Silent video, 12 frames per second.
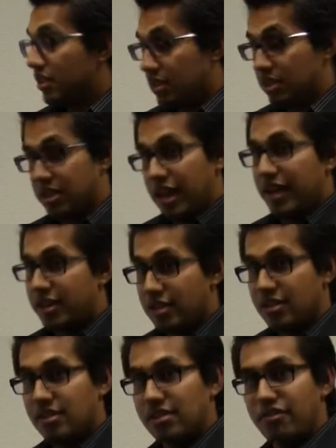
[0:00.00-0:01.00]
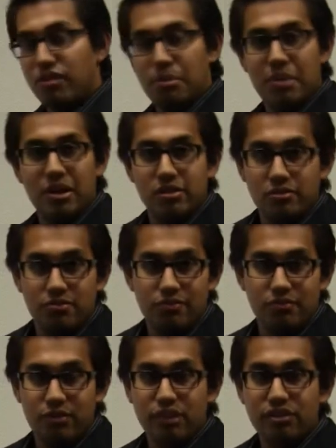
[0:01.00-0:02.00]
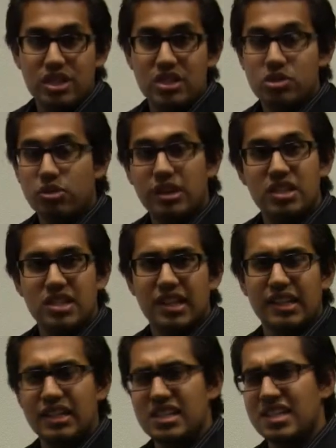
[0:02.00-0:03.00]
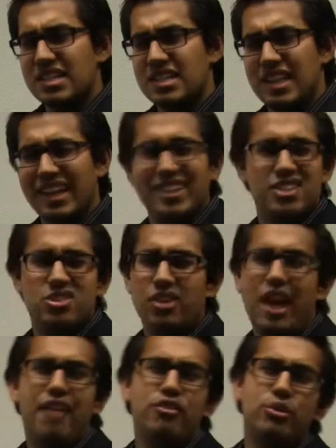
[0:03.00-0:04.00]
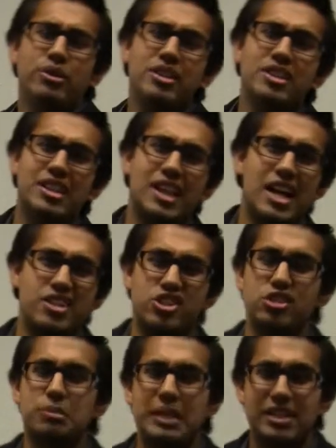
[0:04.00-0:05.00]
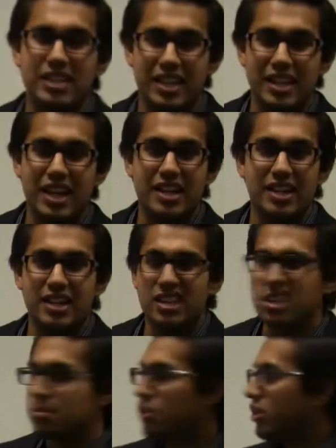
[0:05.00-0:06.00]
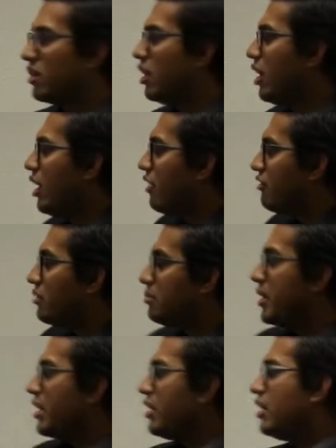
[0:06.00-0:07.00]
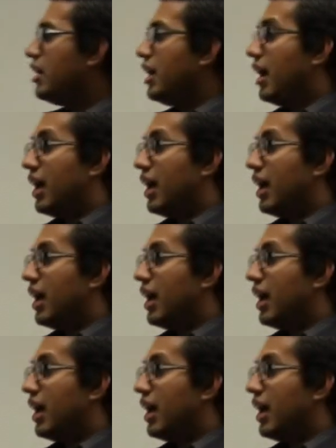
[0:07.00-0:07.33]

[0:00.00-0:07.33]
look at it for about 15-20 seconds in silence. So everyone in the class should be looking at it at this point. From there,